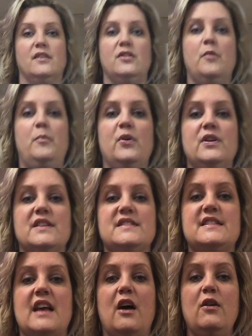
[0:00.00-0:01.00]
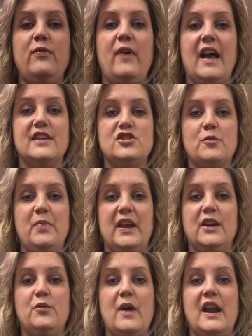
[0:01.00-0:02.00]
the book itself has your
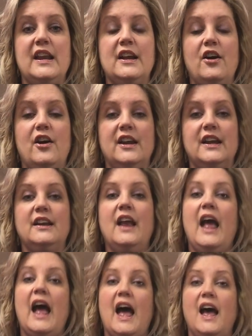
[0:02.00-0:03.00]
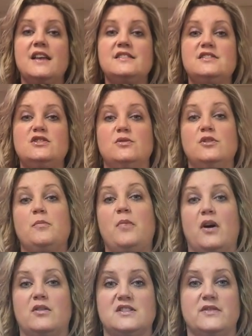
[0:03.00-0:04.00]
pink writing on it, as do your
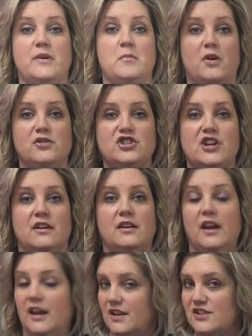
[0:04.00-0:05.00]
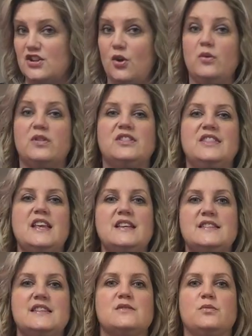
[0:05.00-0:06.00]
bottles of emulsion. So
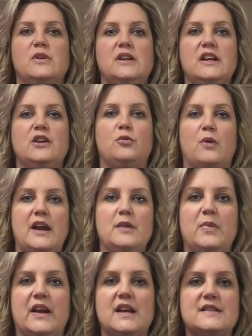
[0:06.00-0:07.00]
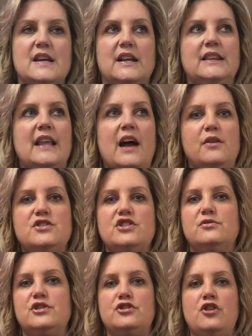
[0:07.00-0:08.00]
this is really great because it allows
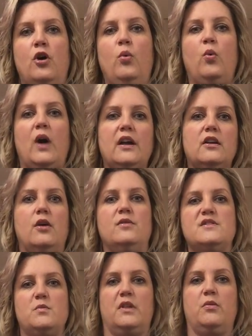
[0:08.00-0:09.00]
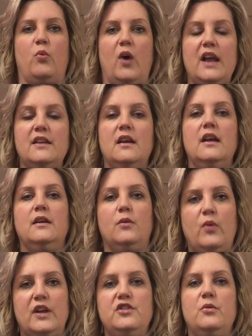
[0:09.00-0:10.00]
you to know what goes with what
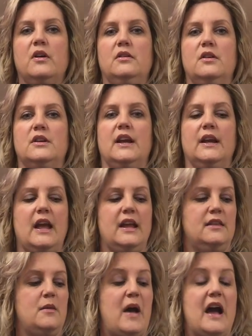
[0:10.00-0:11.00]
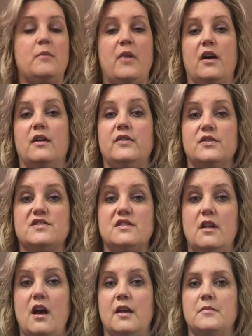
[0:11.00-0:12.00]
when you are looking in the back bar of your
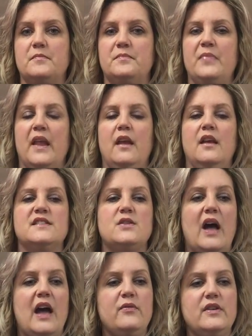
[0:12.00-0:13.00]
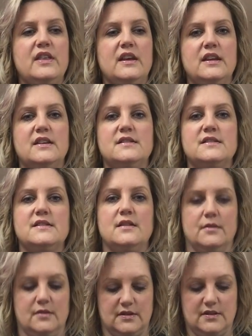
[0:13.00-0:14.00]
salon. So everything is
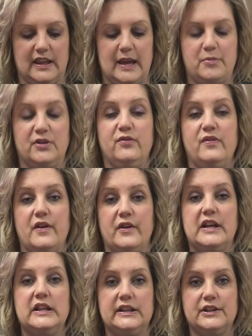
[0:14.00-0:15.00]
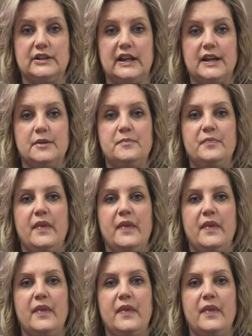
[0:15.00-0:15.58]
labeled very clearly.